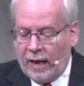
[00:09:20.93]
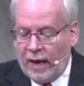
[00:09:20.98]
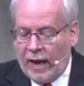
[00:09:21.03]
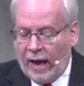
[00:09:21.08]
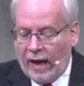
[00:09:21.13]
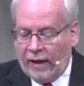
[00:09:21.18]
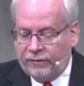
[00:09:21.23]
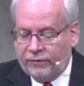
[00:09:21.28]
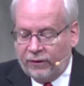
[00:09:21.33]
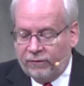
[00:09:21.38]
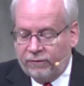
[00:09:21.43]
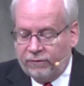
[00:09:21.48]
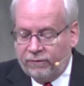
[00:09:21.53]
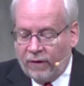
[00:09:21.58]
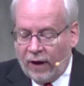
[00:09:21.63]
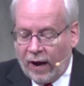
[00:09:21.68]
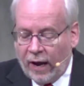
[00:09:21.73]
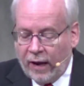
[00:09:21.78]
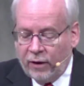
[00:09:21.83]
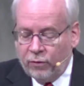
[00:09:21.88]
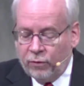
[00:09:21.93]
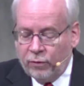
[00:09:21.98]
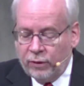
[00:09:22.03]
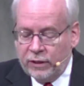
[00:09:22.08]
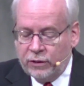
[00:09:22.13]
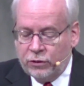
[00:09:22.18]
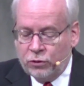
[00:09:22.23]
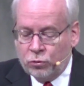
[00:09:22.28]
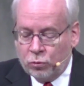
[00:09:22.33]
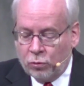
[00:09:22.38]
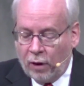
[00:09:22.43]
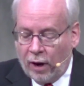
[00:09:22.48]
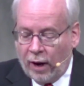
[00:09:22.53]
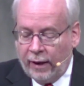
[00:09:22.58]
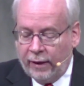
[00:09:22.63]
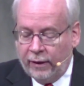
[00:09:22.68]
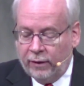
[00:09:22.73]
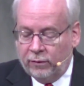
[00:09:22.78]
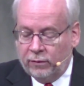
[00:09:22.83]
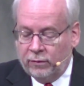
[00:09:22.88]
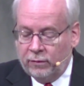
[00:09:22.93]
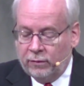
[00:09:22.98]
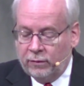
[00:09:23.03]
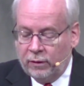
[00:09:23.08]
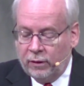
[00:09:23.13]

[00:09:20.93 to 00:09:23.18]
at the fiery trial